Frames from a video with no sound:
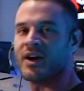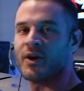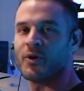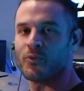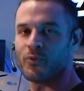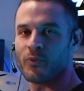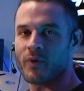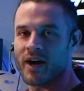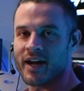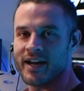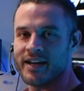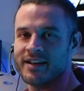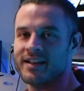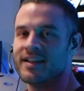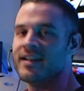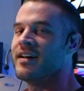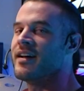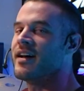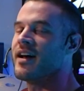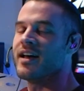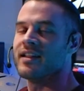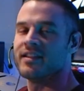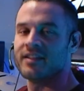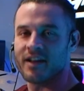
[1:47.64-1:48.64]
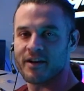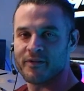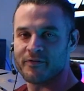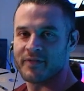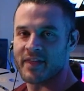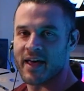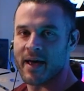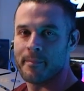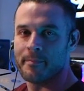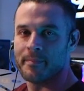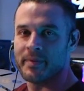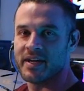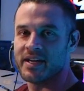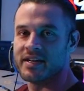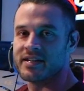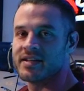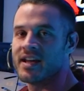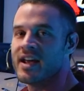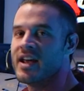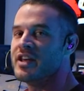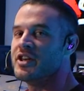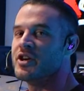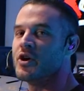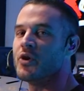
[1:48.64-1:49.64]
Right, I love that beat.
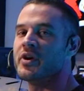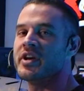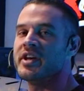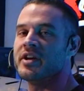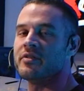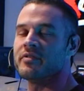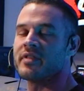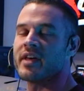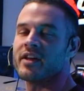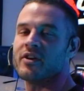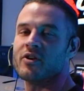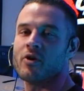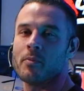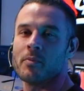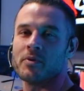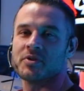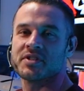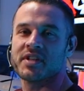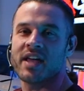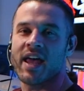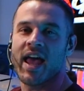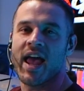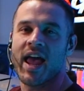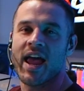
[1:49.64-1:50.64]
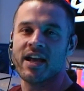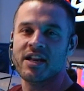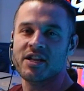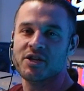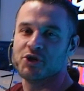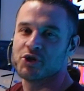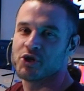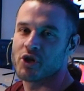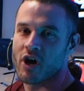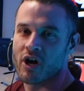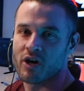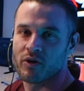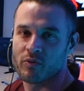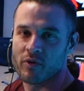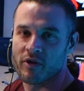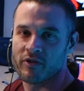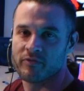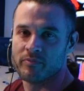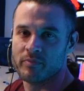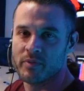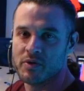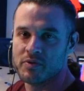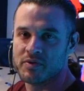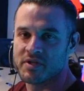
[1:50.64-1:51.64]
You'll hear that in almost any genre of
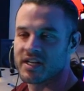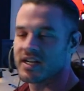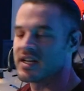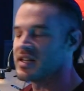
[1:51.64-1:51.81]
music.